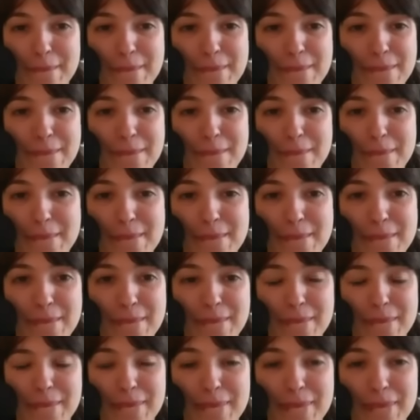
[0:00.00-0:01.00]

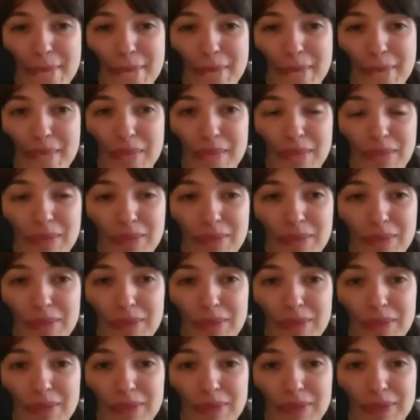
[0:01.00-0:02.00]

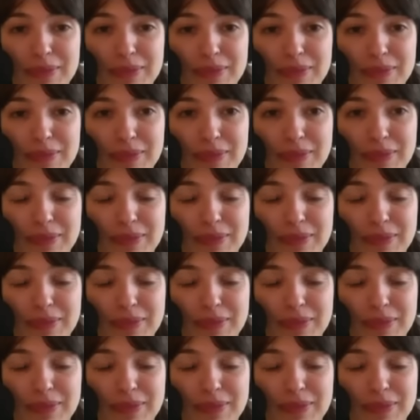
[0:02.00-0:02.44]
[no speech]